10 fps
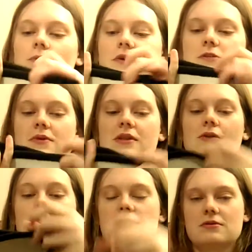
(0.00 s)
ones, but they
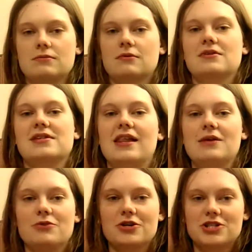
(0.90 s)
looked slightly
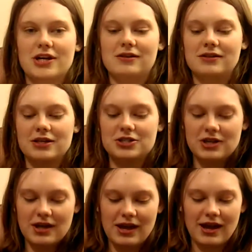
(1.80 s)
more childish.
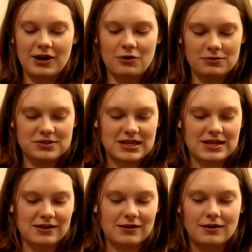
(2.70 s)
And I know I'm
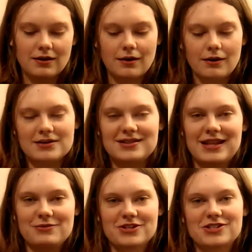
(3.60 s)
saying
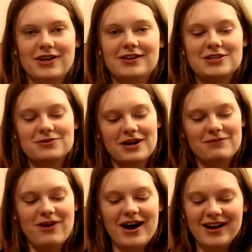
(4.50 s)
slightly more childish when
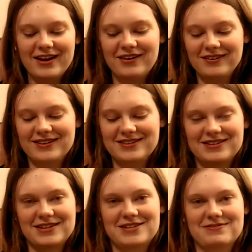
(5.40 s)
I'm buying all this
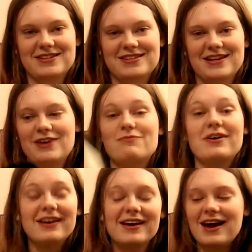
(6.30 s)
Christmas stuff,
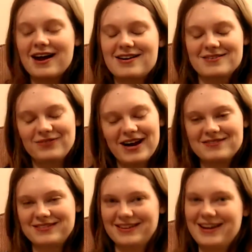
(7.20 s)
but
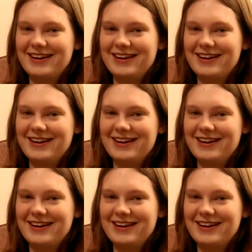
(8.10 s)
whatever.